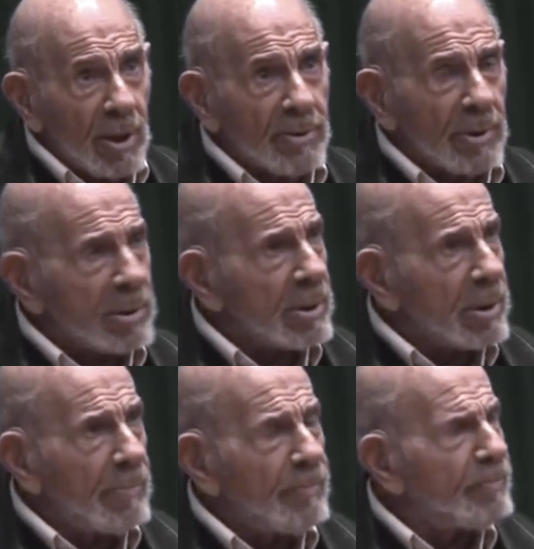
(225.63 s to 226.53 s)
It's
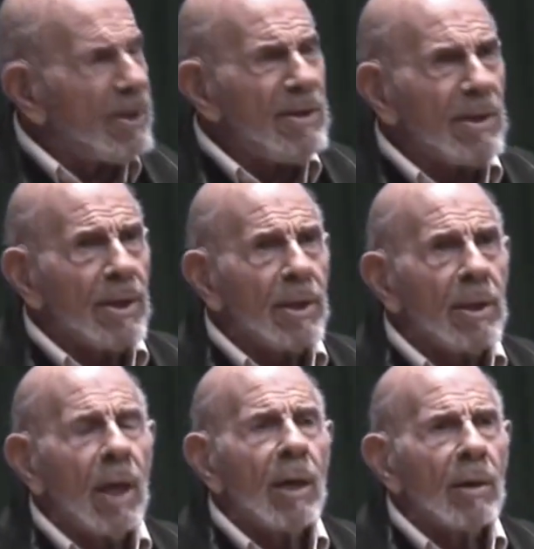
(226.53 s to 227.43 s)
completely
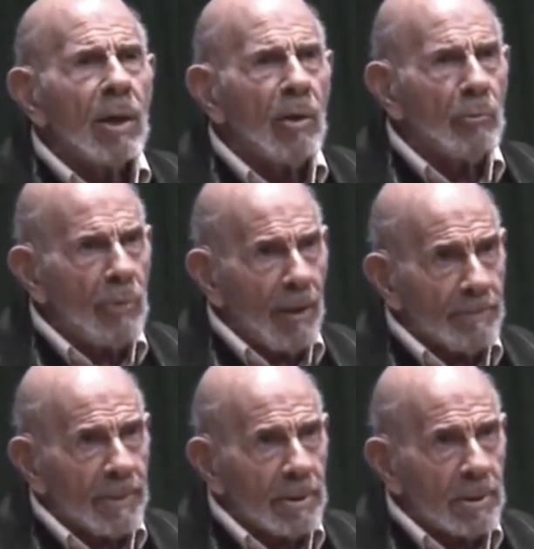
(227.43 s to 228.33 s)

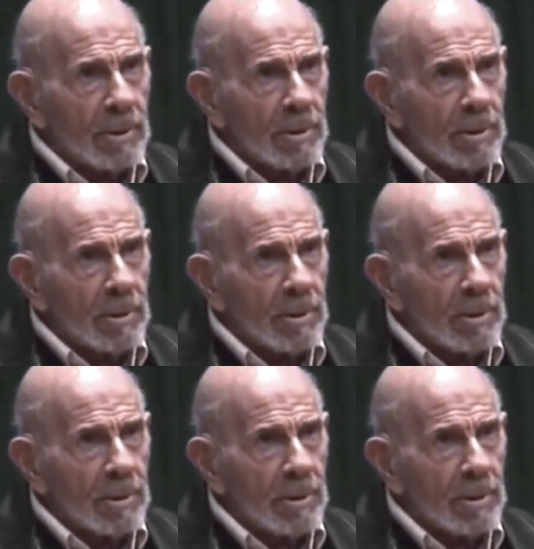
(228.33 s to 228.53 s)
corrupt.